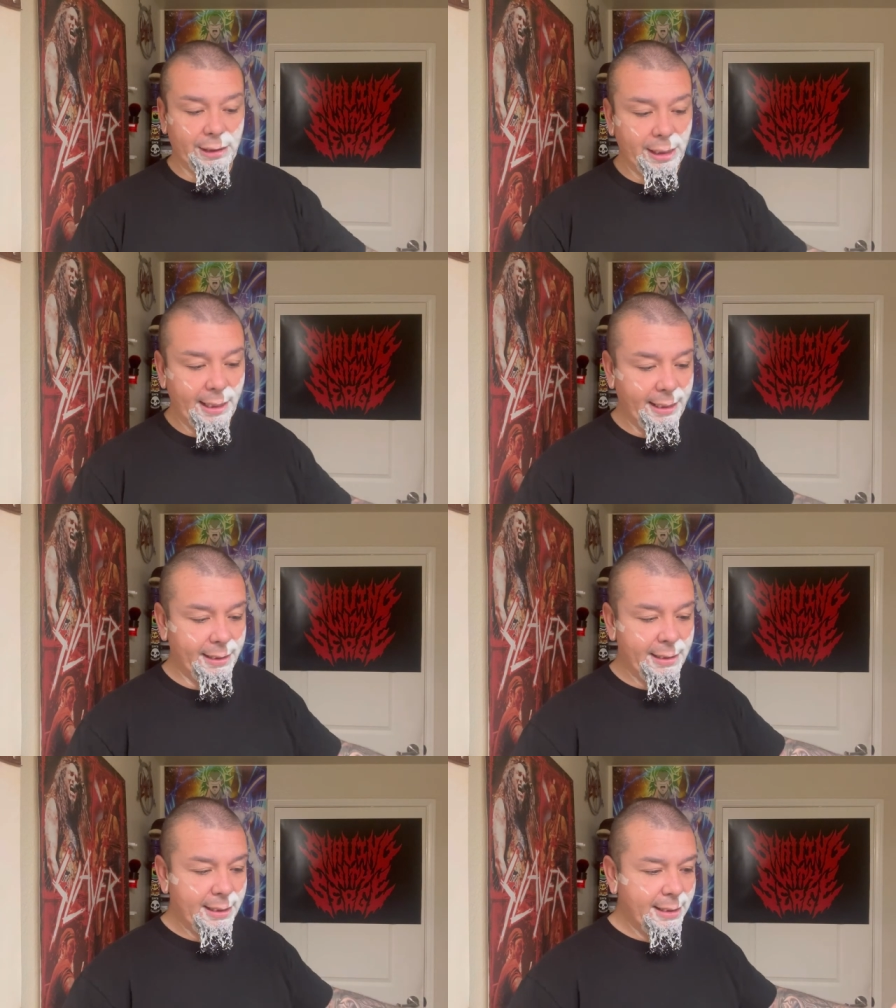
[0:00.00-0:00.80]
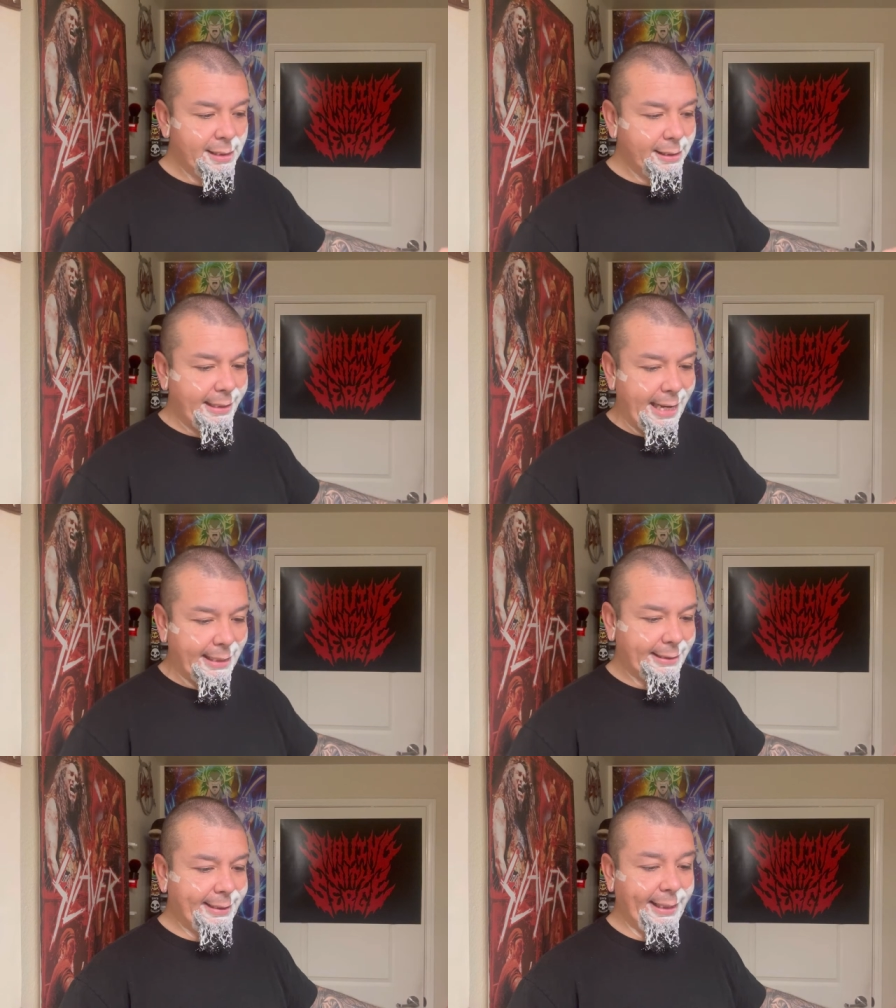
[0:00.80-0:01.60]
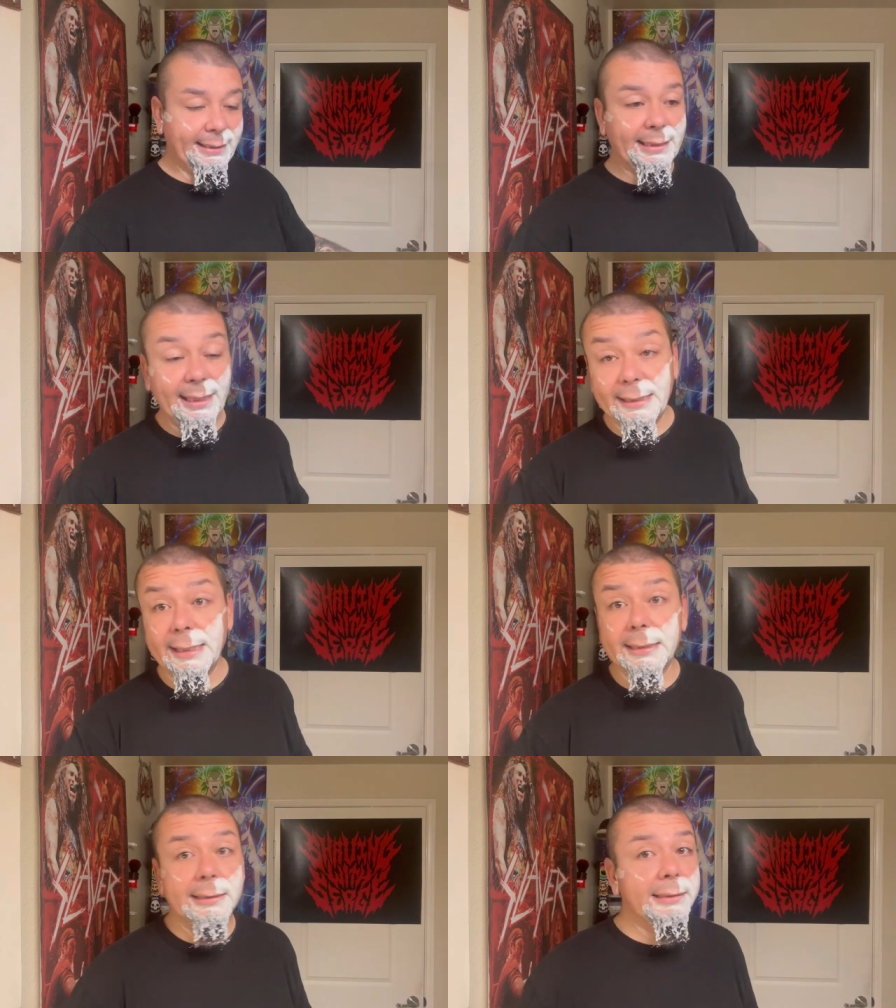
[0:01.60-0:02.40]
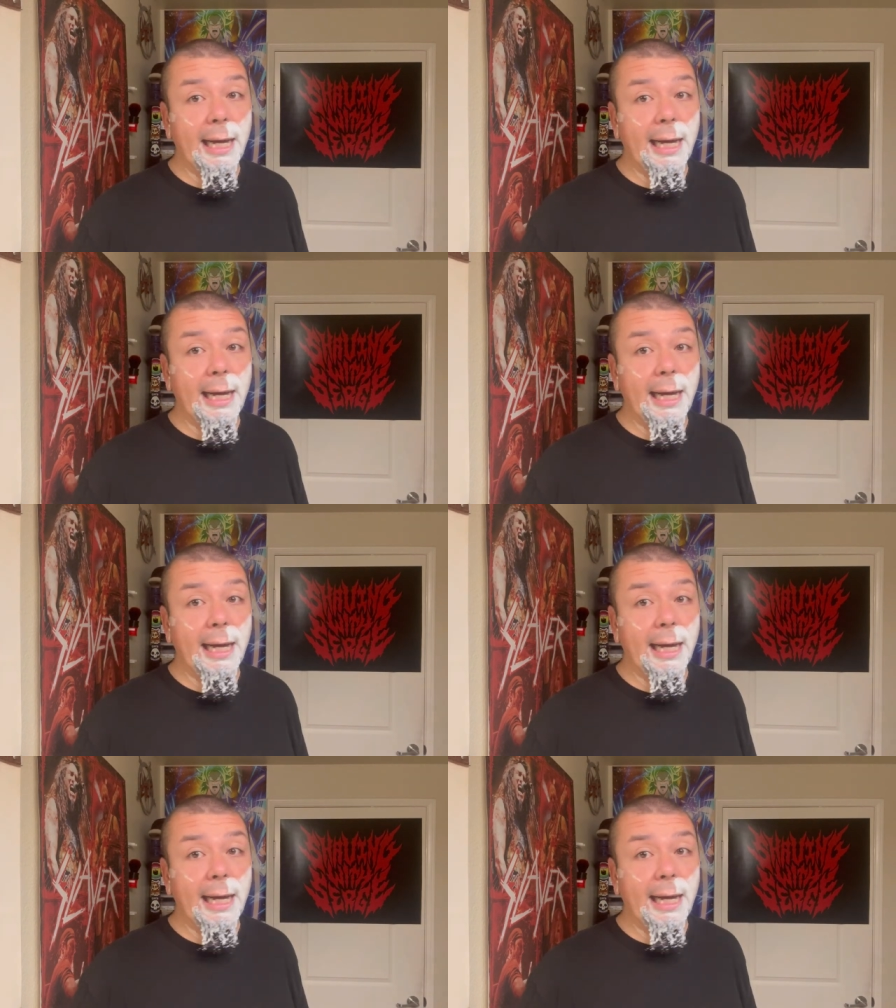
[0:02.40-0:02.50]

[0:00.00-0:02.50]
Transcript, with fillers: giant gas tanks that I guess,